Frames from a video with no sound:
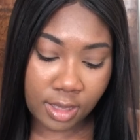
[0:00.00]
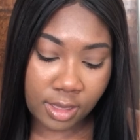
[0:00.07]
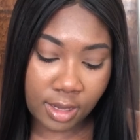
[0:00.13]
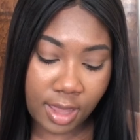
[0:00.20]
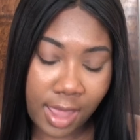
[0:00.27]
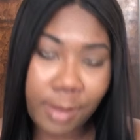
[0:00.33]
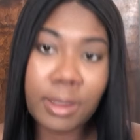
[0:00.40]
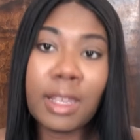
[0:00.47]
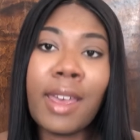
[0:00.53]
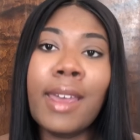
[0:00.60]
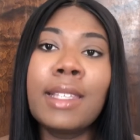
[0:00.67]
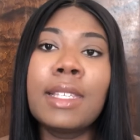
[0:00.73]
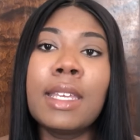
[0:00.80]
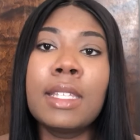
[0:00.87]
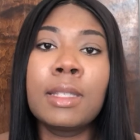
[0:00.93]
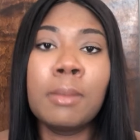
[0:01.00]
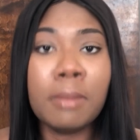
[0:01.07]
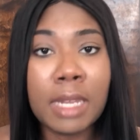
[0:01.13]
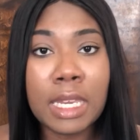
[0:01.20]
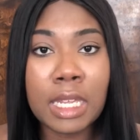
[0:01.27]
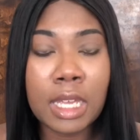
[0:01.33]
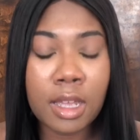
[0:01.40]
the cap size is
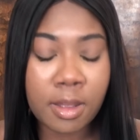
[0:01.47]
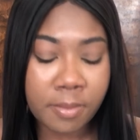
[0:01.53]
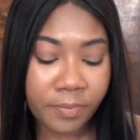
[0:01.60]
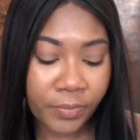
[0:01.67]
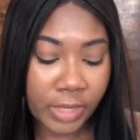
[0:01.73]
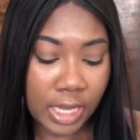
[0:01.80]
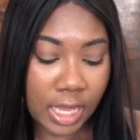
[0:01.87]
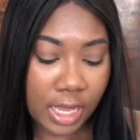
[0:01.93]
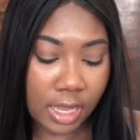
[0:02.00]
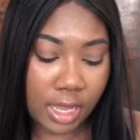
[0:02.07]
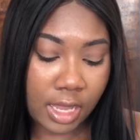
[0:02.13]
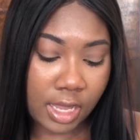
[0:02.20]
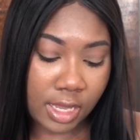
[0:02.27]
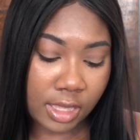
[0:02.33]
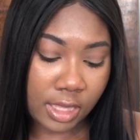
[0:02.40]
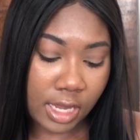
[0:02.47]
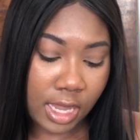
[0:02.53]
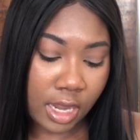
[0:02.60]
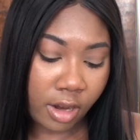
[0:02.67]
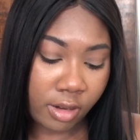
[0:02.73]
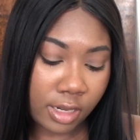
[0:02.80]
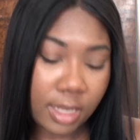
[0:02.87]
medium, and the
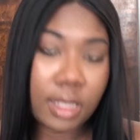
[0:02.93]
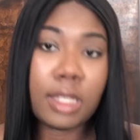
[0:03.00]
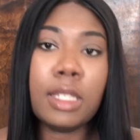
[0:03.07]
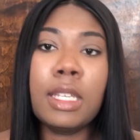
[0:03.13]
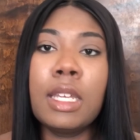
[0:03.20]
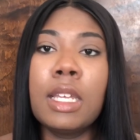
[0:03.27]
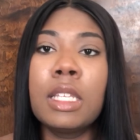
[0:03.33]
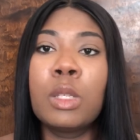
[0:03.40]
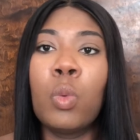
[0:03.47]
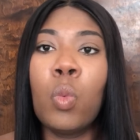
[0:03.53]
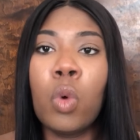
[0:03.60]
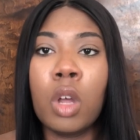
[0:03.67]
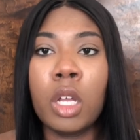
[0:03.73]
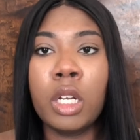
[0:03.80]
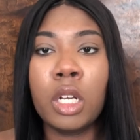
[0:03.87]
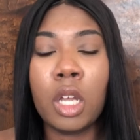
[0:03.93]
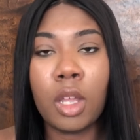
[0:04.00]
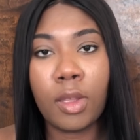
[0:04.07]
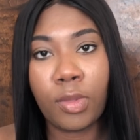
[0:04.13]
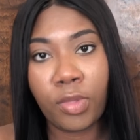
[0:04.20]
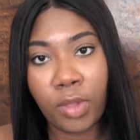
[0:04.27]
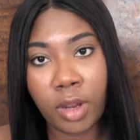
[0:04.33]
hair density is
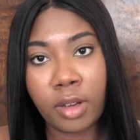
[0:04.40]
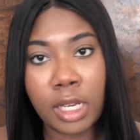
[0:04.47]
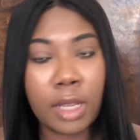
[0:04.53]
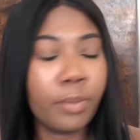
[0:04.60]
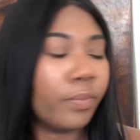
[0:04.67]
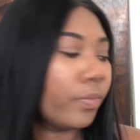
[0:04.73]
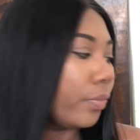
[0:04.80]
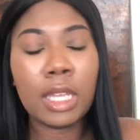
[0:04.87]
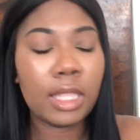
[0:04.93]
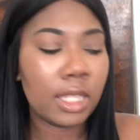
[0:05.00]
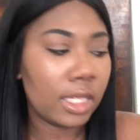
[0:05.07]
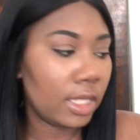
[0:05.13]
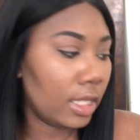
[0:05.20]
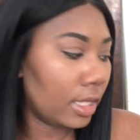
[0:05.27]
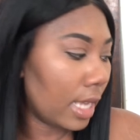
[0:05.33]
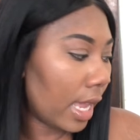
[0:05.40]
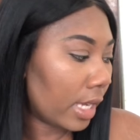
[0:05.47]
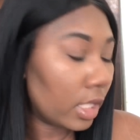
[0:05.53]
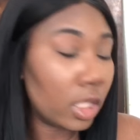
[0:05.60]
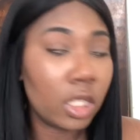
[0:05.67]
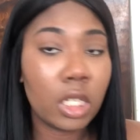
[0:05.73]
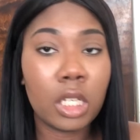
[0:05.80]
130. This is
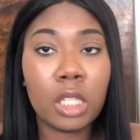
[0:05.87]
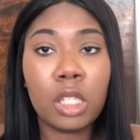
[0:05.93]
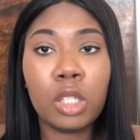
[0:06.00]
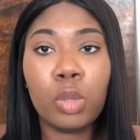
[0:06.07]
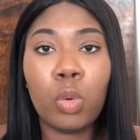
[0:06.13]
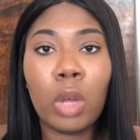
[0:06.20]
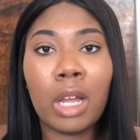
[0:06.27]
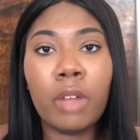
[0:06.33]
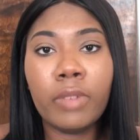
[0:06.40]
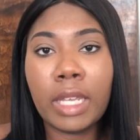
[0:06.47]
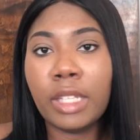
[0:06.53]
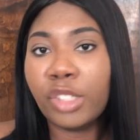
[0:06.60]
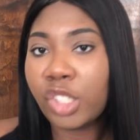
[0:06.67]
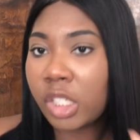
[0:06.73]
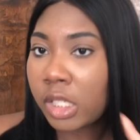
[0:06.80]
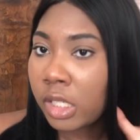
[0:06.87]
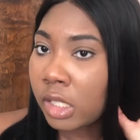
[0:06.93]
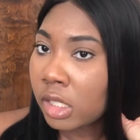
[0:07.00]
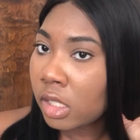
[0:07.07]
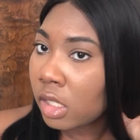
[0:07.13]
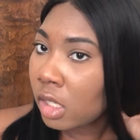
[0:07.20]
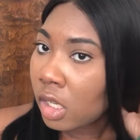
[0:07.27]
actually 12 inches.